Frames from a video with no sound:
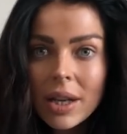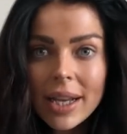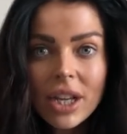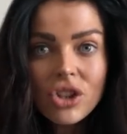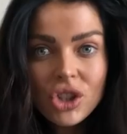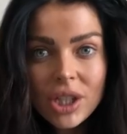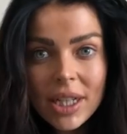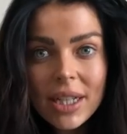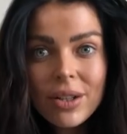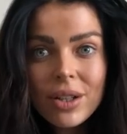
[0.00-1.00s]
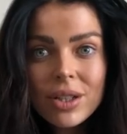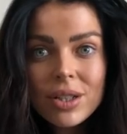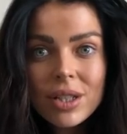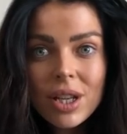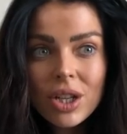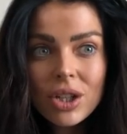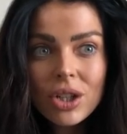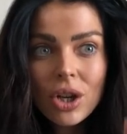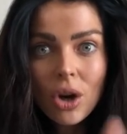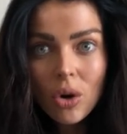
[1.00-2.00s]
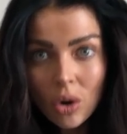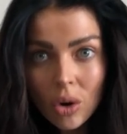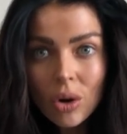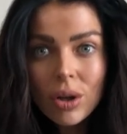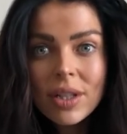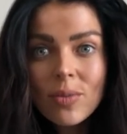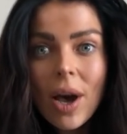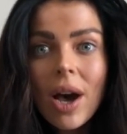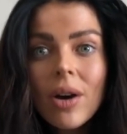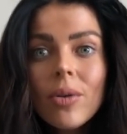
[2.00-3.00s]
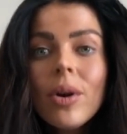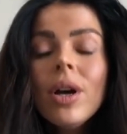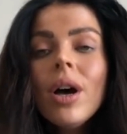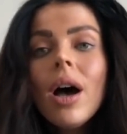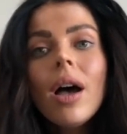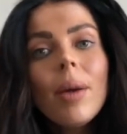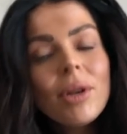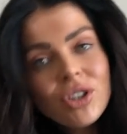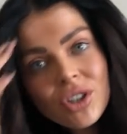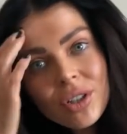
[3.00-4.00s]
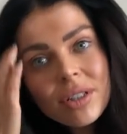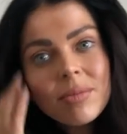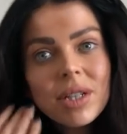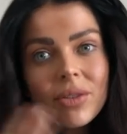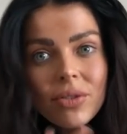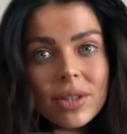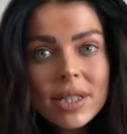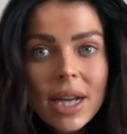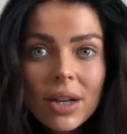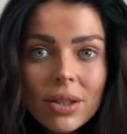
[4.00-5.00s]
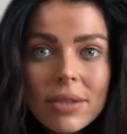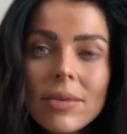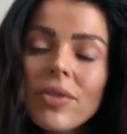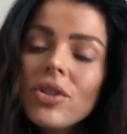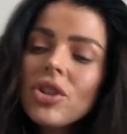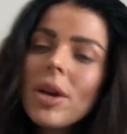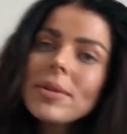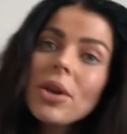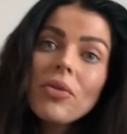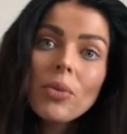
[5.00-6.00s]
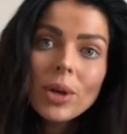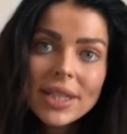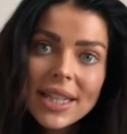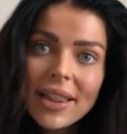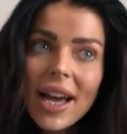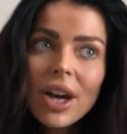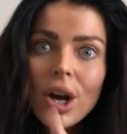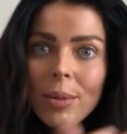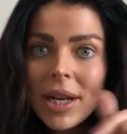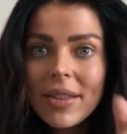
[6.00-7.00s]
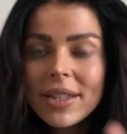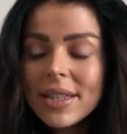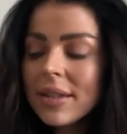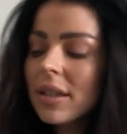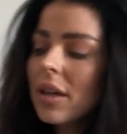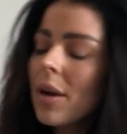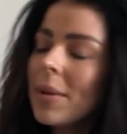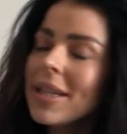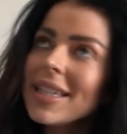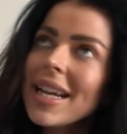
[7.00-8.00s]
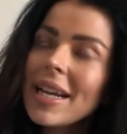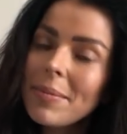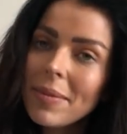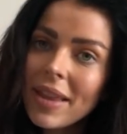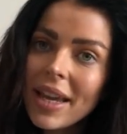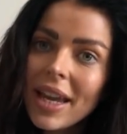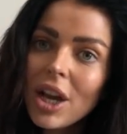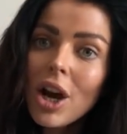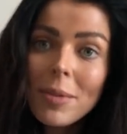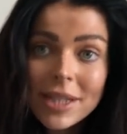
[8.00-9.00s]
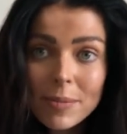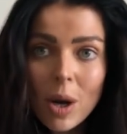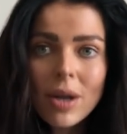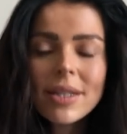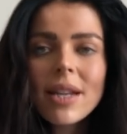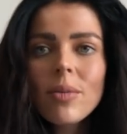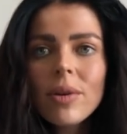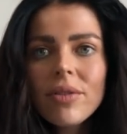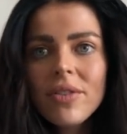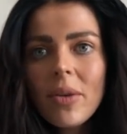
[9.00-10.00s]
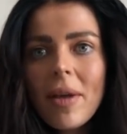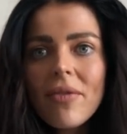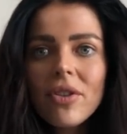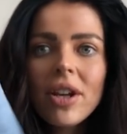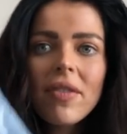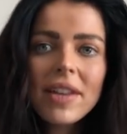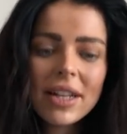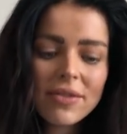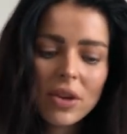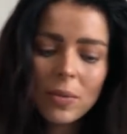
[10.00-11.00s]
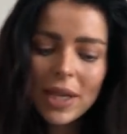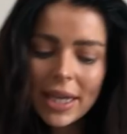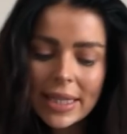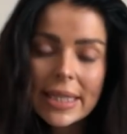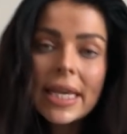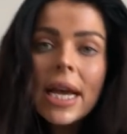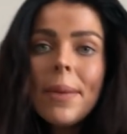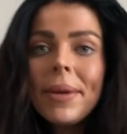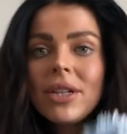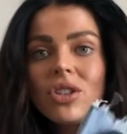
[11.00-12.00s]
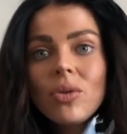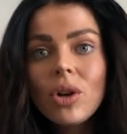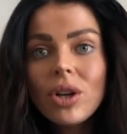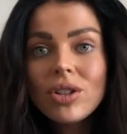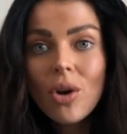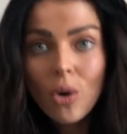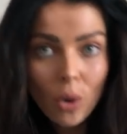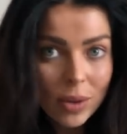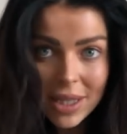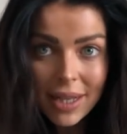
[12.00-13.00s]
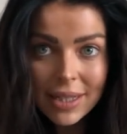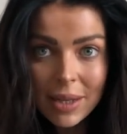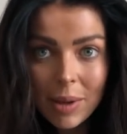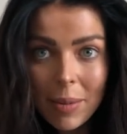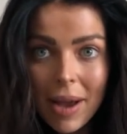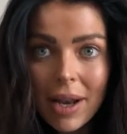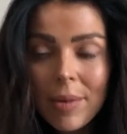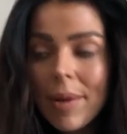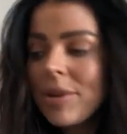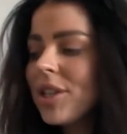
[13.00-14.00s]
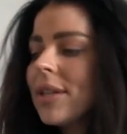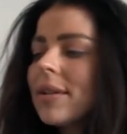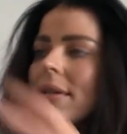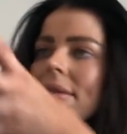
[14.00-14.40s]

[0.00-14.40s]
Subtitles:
like a jeans haul as well, and choose some different styles from different shops. So if you want to see that, comment in the comments box and I will film that for you over the next few weeks, because you girls are always asking me about like where my jeans are